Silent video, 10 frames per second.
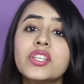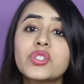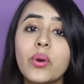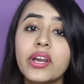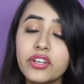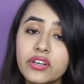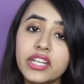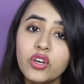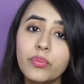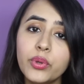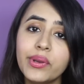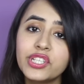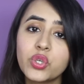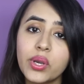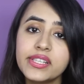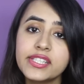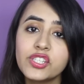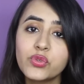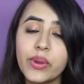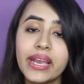So I really hope you enjoy this
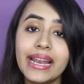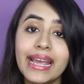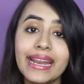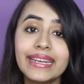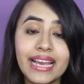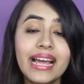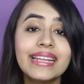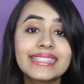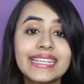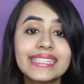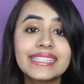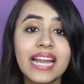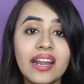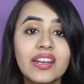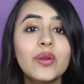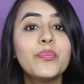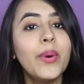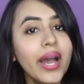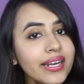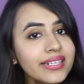as well, and yeah, let's get started.
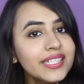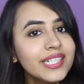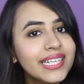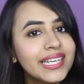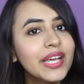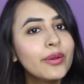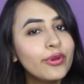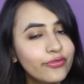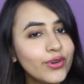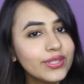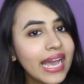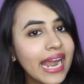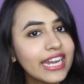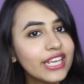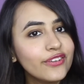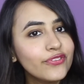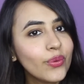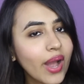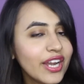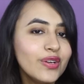But before that, if
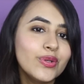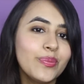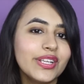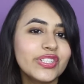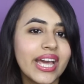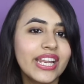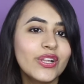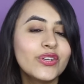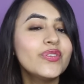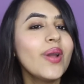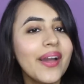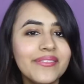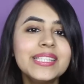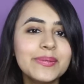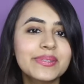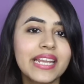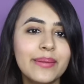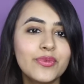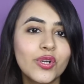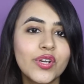you are new to my channel or if you haven't
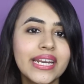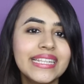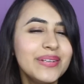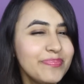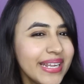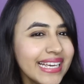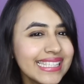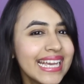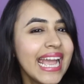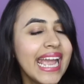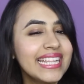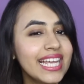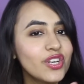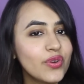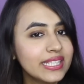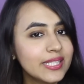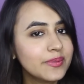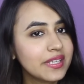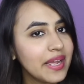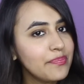subscribed already, then please hit that red
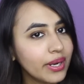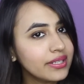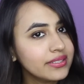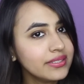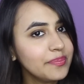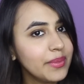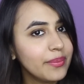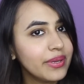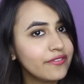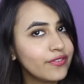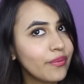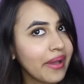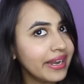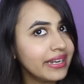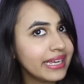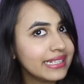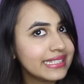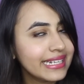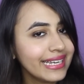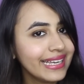subscribe button. Maybe for
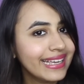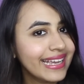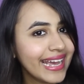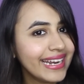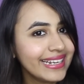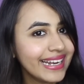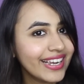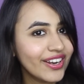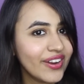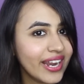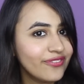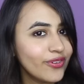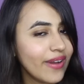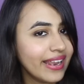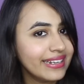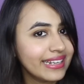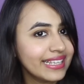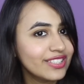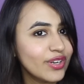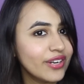Valentine's Day, get it? Like red for
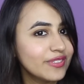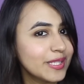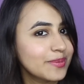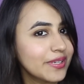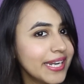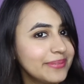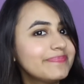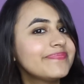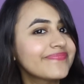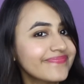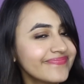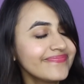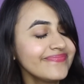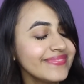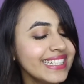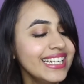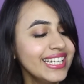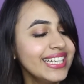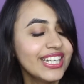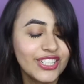Valentine's, red for subscribe.
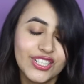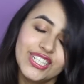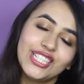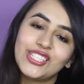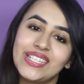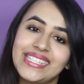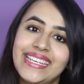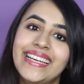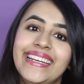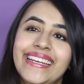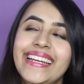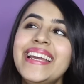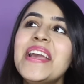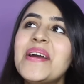Really cheesy.